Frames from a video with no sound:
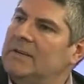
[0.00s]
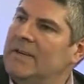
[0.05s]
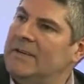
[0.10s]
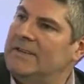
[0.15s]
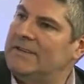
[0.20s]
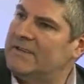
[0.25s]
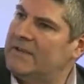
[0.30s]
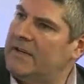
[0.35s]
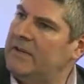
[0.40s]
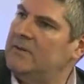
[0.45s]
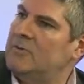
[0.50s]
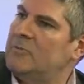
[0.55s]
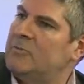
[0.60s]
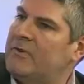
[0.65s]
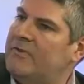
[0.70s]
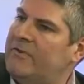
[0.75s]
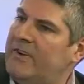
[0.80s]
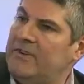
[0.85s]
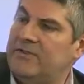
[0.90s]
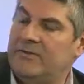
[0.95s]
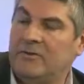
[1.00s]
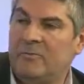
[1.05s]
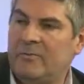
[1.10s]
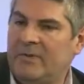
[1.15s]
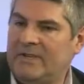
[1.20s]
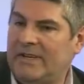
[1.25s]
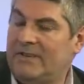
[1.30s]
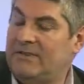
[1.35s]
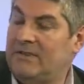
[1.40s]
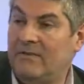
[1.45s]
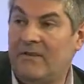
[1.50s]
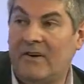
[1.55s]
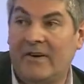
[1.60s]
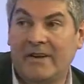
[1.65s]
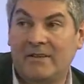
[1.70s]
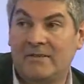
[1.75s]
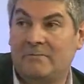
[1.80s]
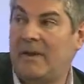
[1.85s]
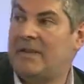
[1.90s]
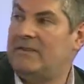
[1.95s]
a skilled professional, potentially very
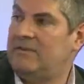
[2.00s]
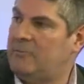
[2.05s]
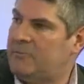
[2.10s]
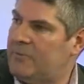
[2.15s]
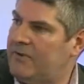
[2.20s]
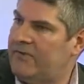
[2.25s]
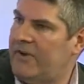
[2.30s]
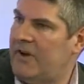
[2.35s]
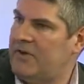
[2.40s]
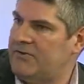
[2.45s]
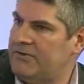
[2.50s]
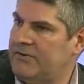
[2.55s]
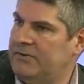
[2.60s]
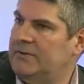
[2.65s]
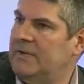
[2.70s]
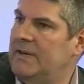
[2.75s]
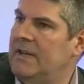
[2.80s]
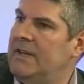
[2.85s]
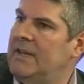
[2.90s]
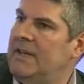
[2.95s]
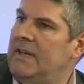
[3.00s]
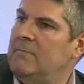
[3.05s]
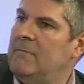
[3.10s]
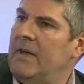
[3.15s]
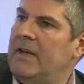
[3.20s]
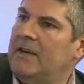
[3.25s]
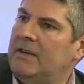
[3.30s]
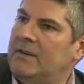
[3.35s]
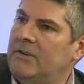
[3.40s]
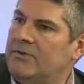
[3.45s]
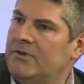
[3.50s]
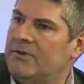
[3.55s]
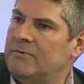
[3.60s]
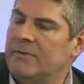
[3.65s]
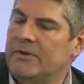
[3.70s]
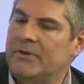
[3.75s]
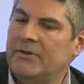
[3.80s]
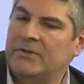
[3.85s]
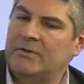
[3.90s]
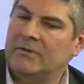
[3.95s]
expensive professional, in making a
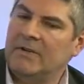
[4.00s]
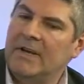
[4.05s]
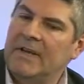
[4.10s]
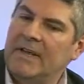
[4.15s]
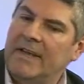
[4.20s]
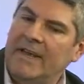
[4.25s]
judgment call.